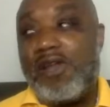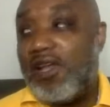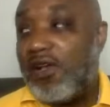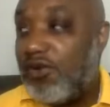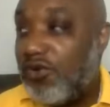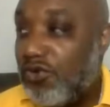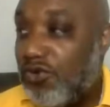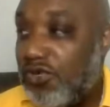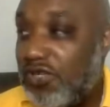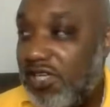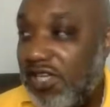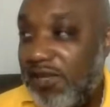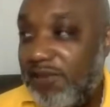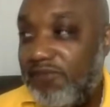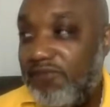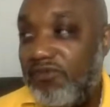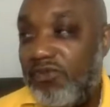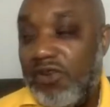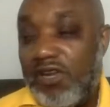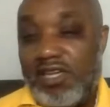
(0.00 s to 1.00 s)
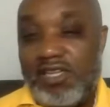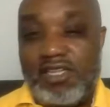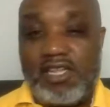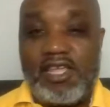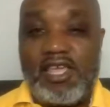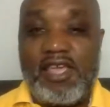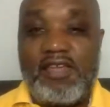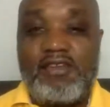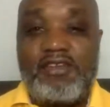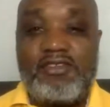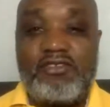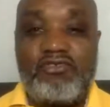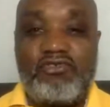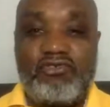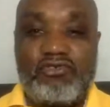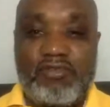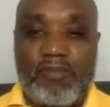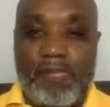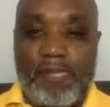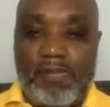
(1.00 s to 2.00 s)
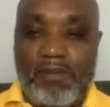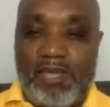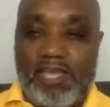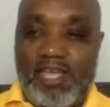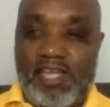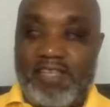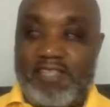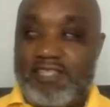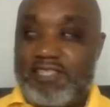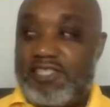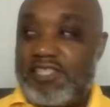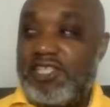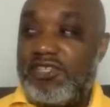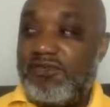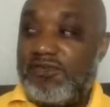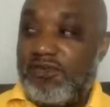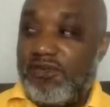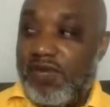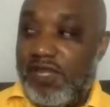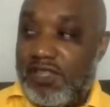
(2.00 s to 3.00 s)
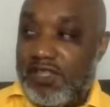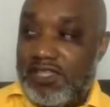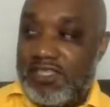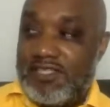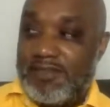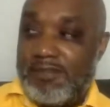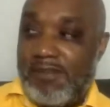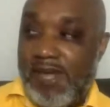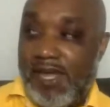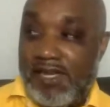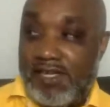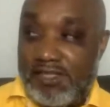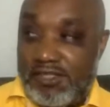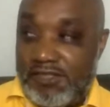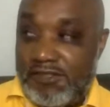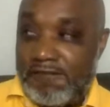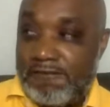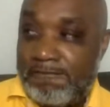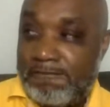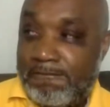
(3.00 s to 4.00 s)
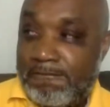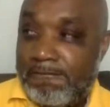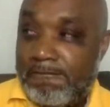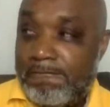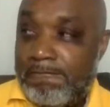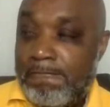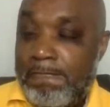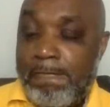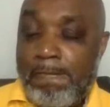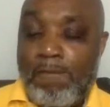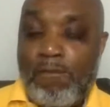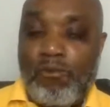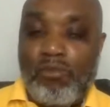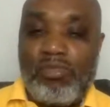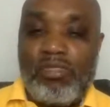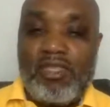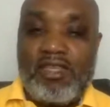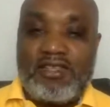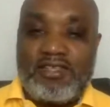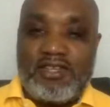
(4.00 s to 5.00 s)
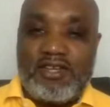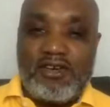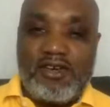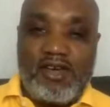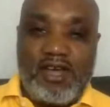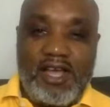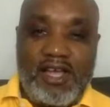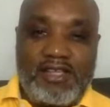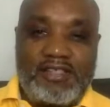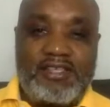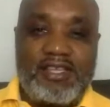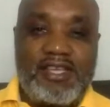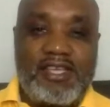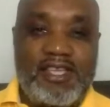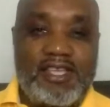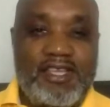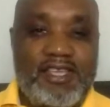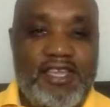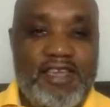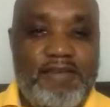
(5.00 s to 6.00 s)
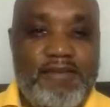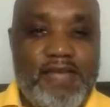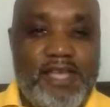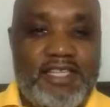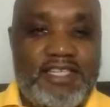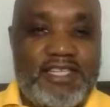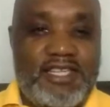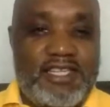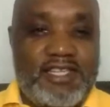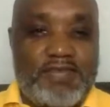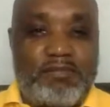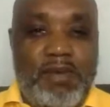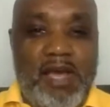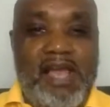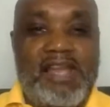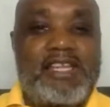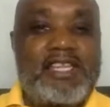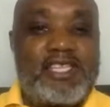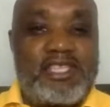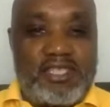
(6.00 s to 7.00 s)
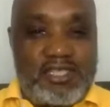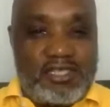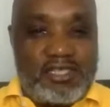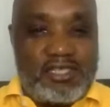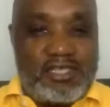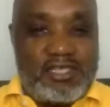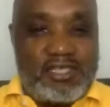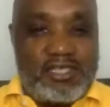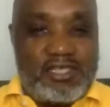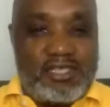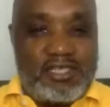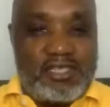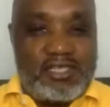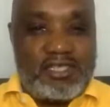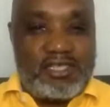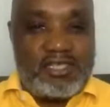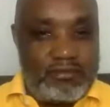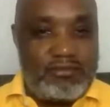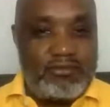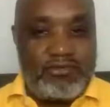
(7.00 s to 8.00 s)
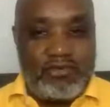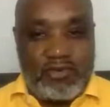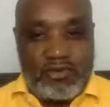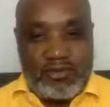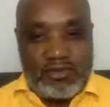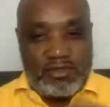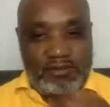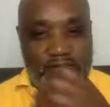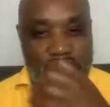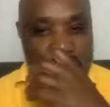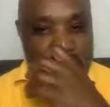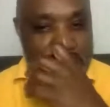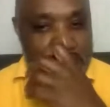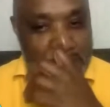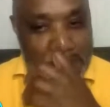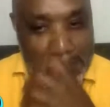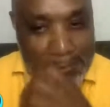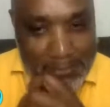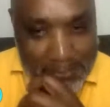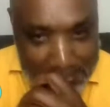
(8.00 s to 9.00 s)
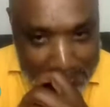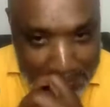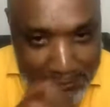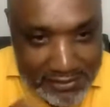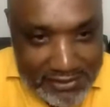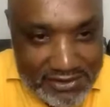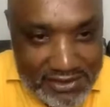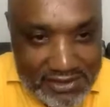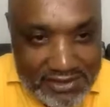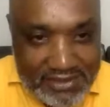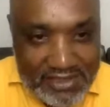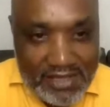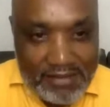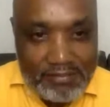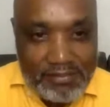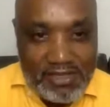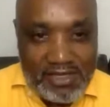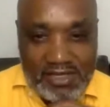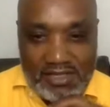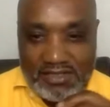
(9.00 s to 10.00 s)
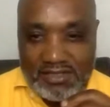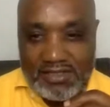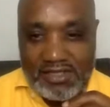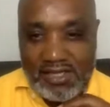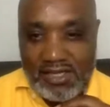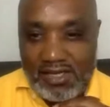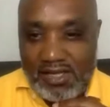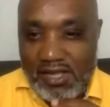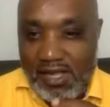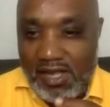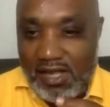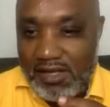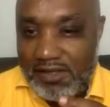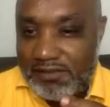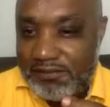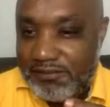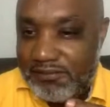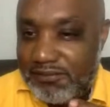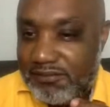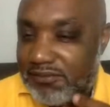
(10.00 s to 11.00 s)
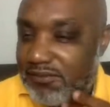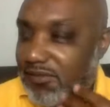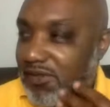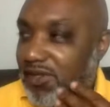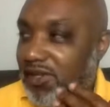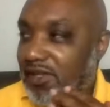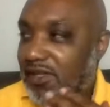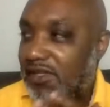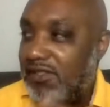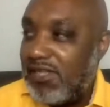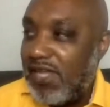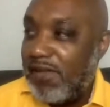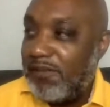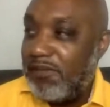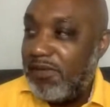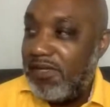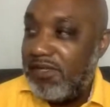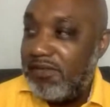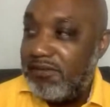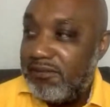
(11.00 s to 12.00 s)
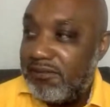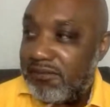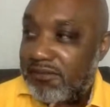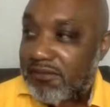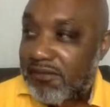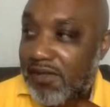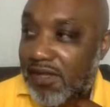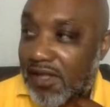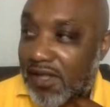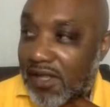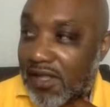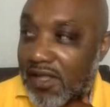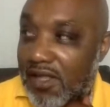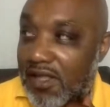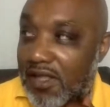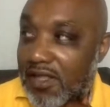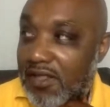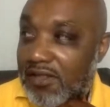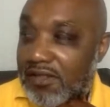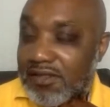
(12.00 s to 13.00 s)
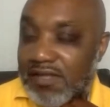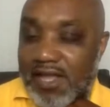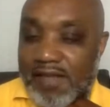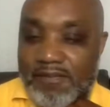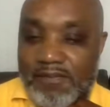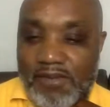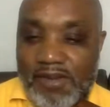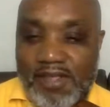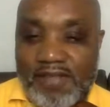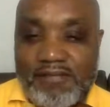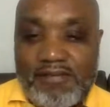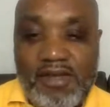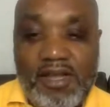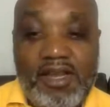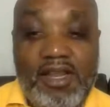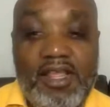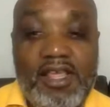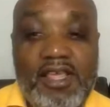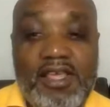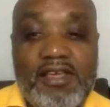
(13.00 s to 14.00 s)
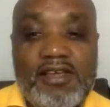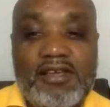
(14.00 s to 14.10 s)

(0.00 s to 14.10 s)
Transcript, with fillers: want a cool name for it. Can you, because she's fluent in Spanish. So I said, can you give me a, the Spanish name for goat poo? And she sent me this thing called, you type it in? No. Type it in, man.